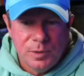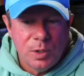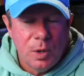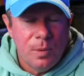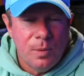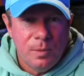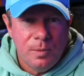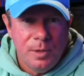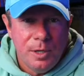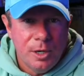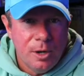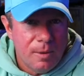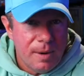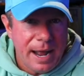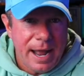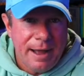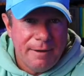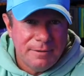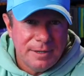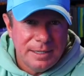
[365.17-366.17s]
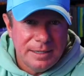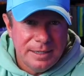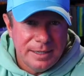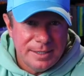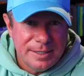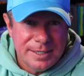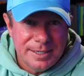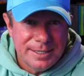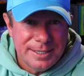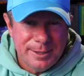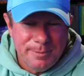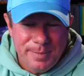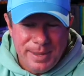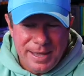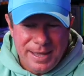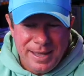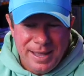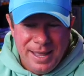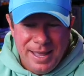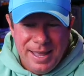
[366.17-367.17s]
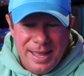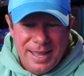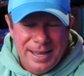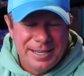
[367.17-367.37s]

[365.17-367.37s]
so you don't have to listen to me